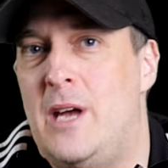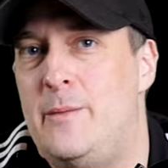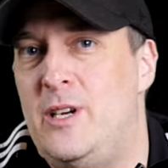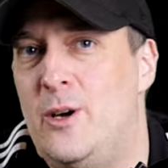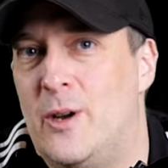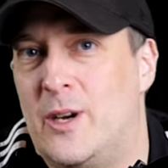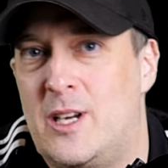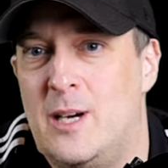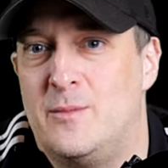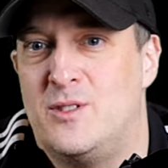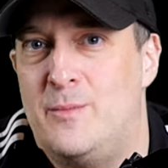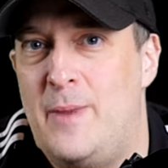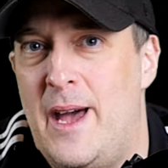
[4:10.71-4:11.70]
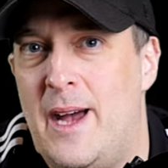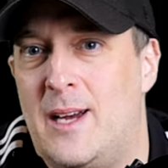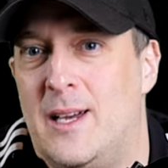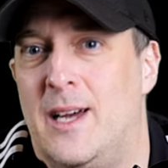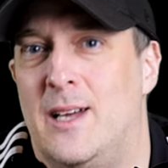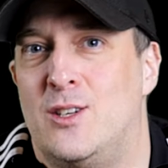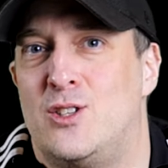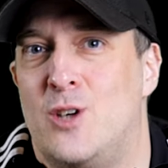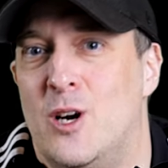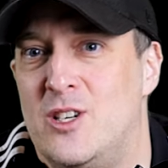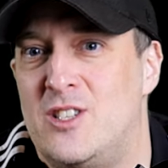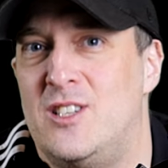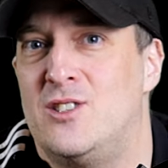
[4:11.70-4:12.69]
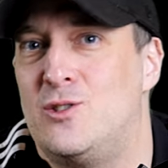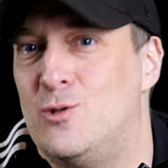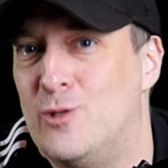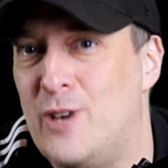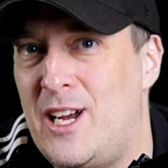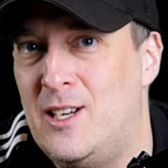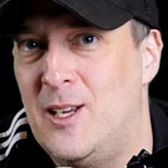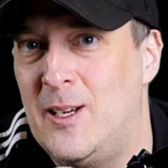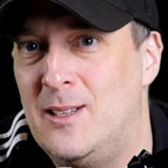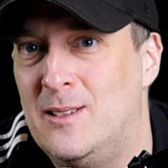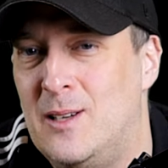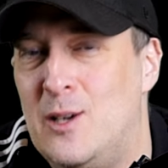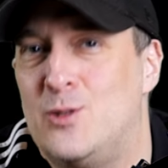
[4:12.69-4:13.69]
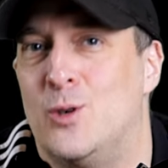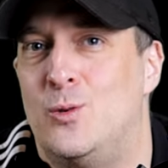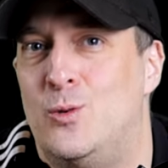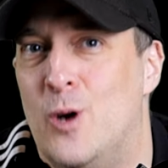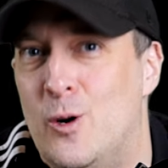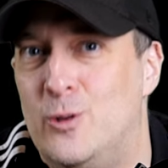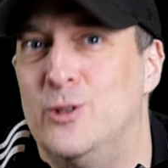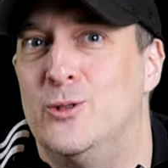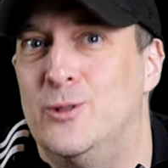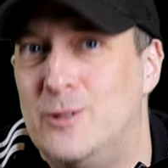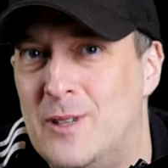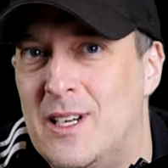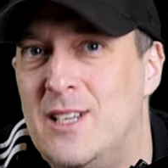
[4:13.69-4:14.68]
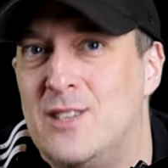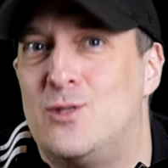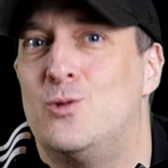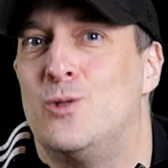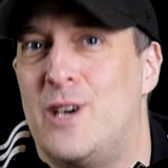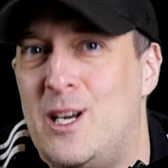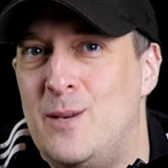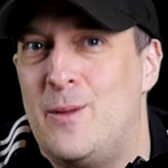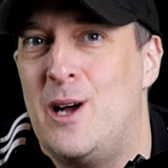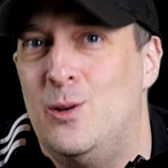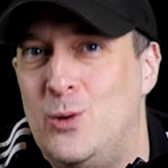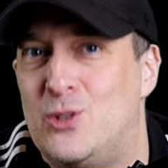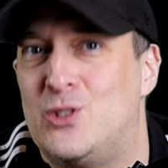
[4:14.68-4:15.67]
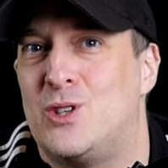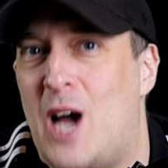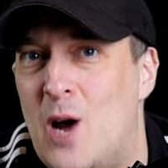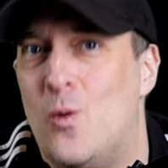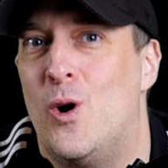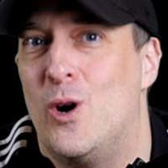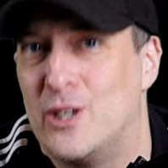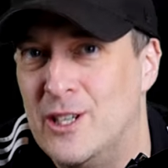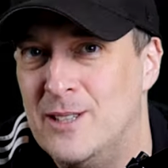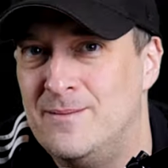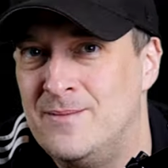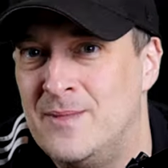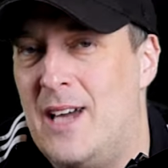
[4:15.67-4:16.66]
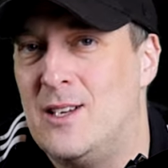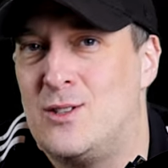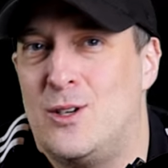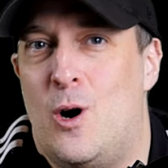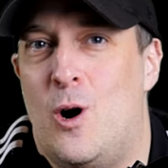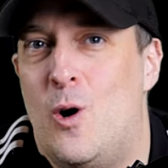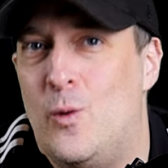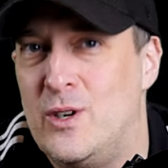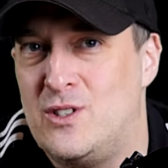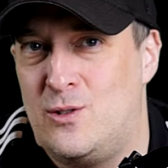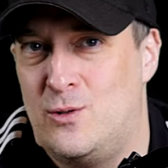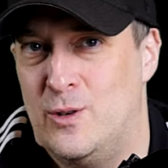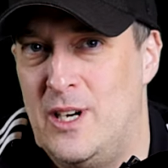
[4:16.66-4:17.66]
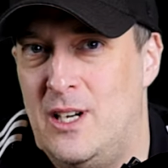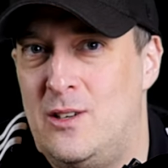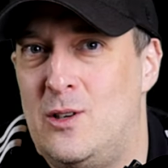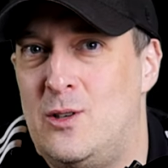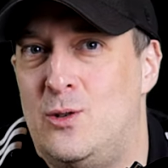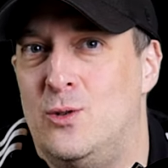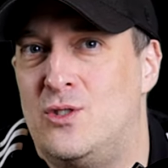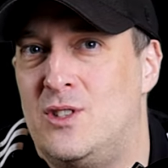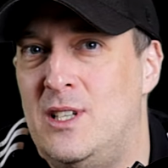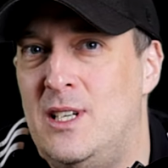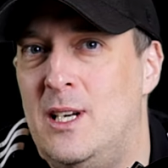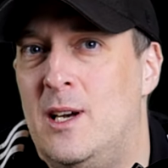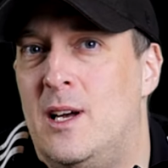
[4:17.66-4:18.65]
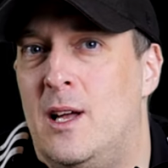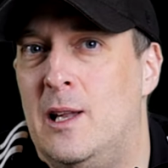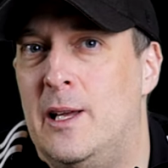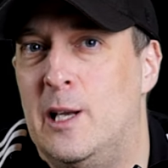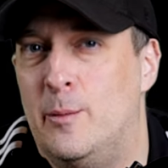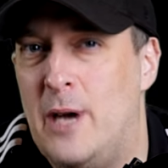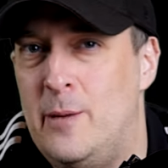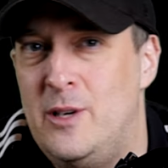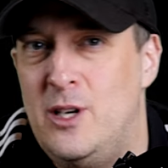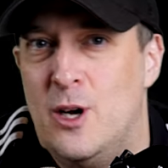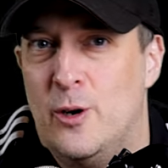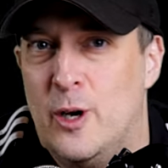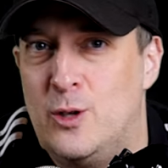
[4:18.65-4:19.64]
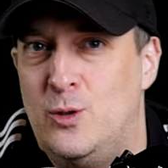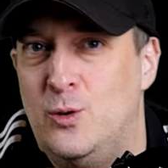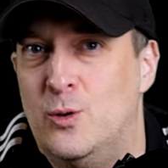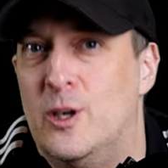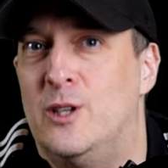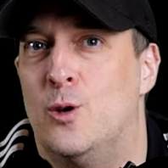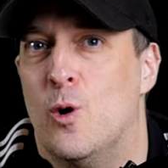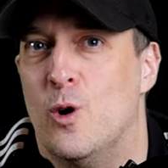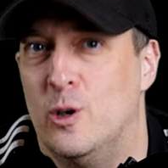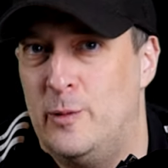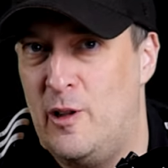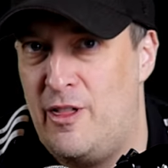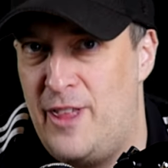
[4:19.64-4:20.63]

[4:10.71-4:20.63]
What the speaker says: Baby Yoda comes back and starts his training. So Grogu is trained by Luke Skywalker. And it's always great to see little Baby Yoda do adorable